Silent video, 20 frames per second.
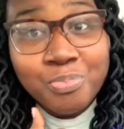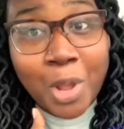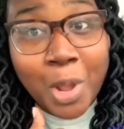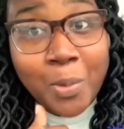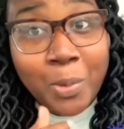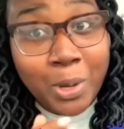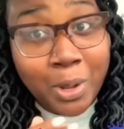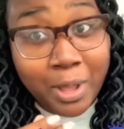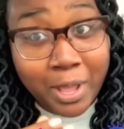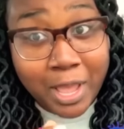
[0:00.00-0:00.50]

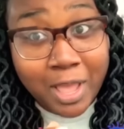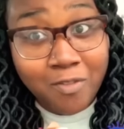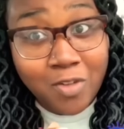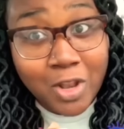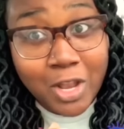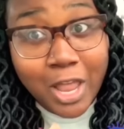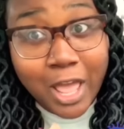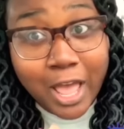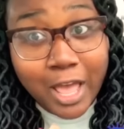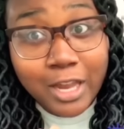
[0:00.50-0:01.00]
we're going to have
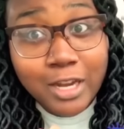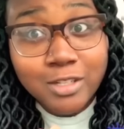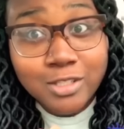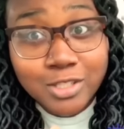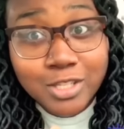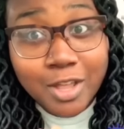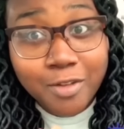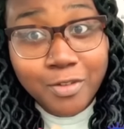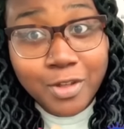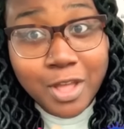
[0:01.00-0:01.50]
a lot of
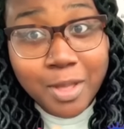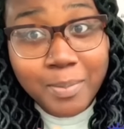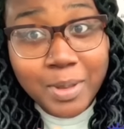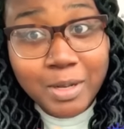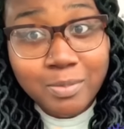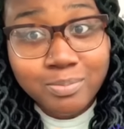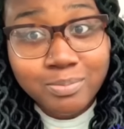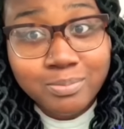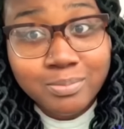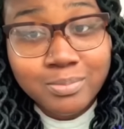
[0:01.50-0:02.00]
stuff coming.
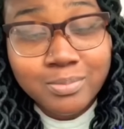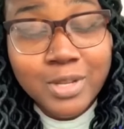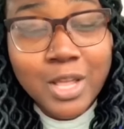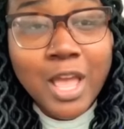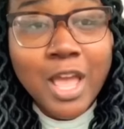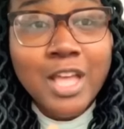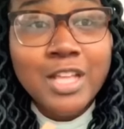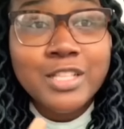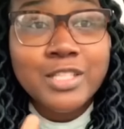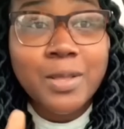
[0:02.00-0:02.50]

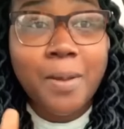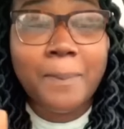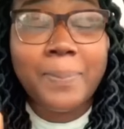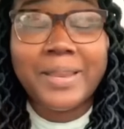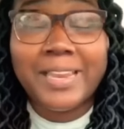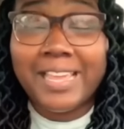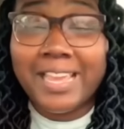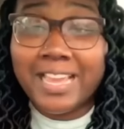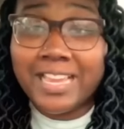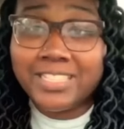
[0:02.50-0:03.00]
So
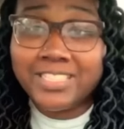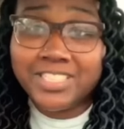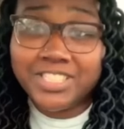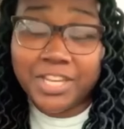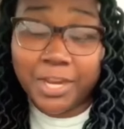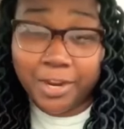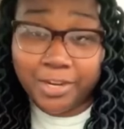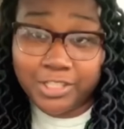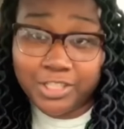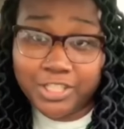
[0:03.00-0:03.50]
please
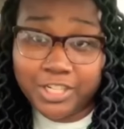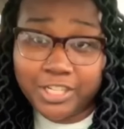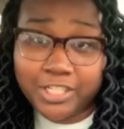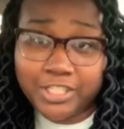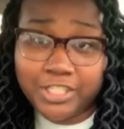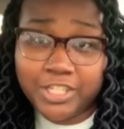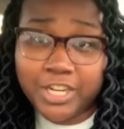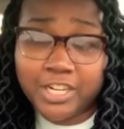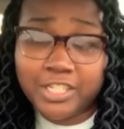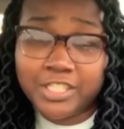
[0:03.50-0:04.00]
share
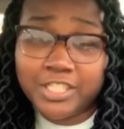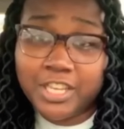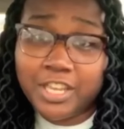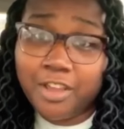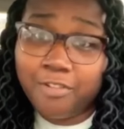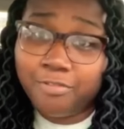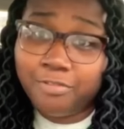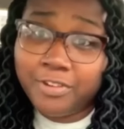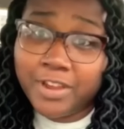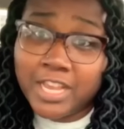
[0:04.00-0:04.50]
to
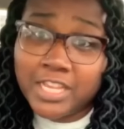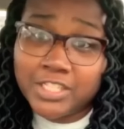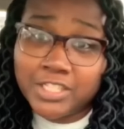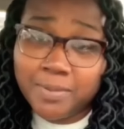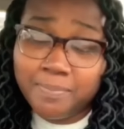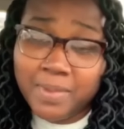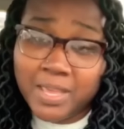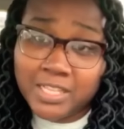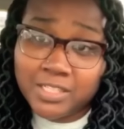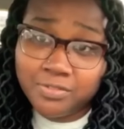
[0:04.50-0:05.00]
your friends, your
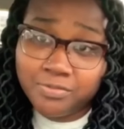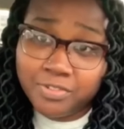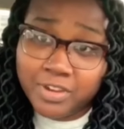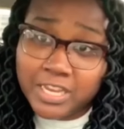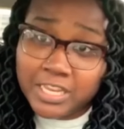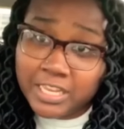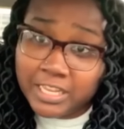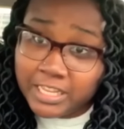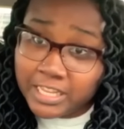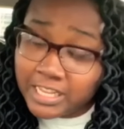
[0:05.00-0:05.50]
best
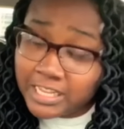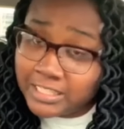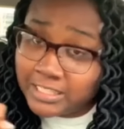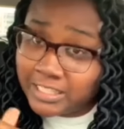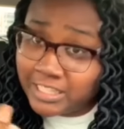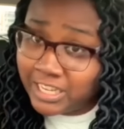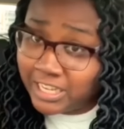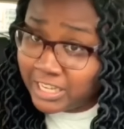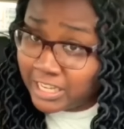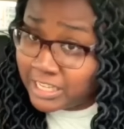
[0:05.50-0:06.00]
friend, your
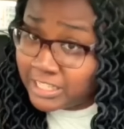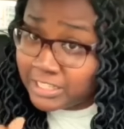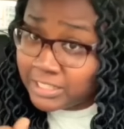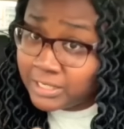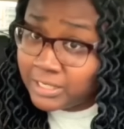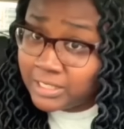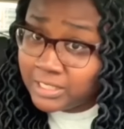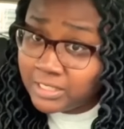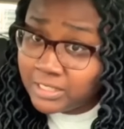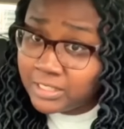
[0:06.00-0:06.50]
cousin
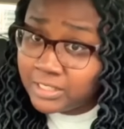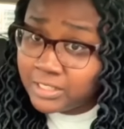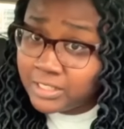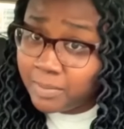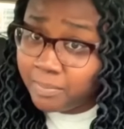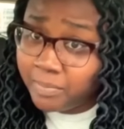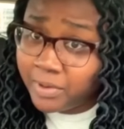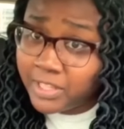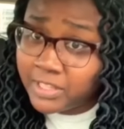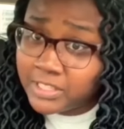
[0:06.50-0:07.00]
sisters
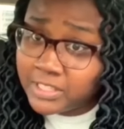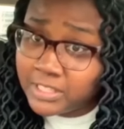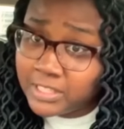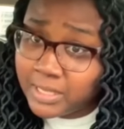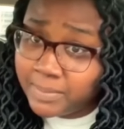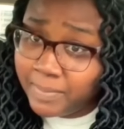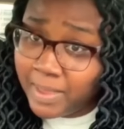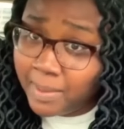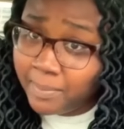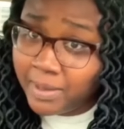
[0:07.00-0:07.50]
and brothers
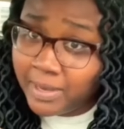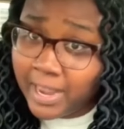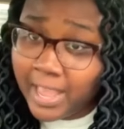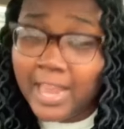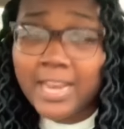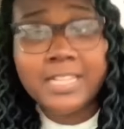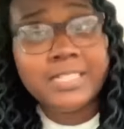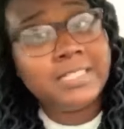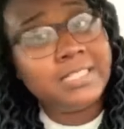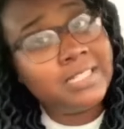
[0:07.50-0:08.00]
and baby
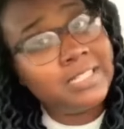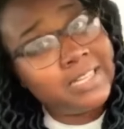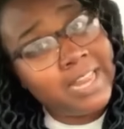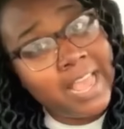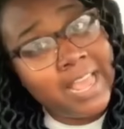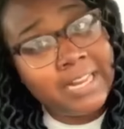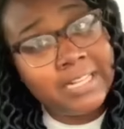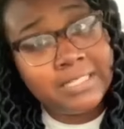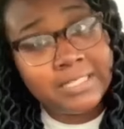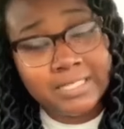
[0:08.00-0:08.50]
daddies and
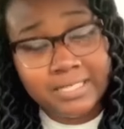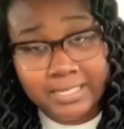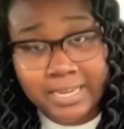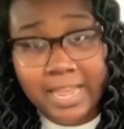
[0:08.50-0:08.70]
daddies.